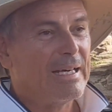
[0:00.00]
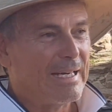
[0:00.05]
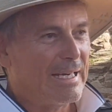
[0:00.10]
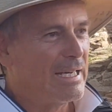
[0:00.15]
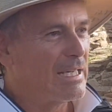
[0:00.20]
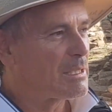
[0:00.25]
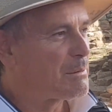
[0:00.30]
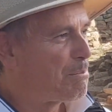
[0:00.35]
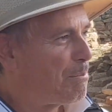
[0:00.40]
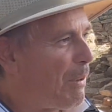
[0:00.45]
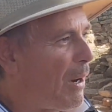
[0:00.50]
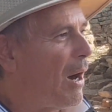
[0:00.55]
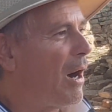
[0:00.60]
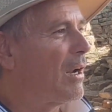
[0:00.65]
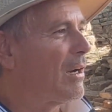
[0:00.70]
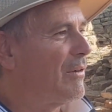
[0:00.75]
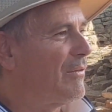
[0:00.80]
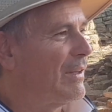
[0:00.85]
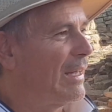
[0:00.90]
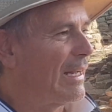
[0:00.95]
is
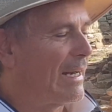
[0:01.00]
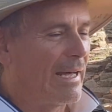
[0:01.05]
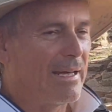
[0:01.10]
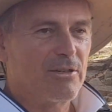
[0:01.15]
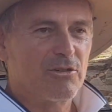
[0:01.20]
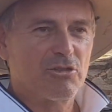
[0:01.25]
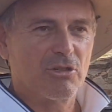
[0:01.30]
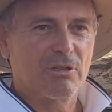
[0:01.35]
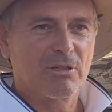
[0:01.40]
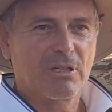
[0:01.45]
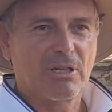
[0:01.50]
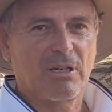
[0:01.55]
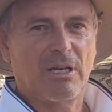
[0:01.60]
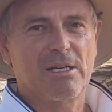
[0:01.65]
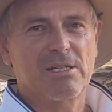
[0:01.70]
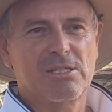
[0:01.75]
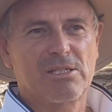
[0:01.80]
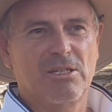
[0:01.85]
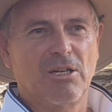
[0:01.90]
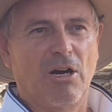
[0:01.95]
part of that ancient
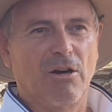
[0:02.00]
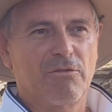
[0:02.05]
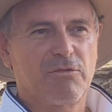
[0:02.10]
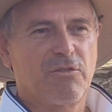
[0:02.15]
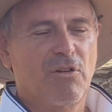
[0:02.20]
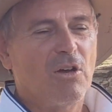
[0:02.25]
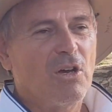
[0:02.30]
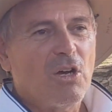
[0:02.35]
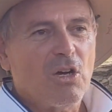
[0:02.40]
cluster of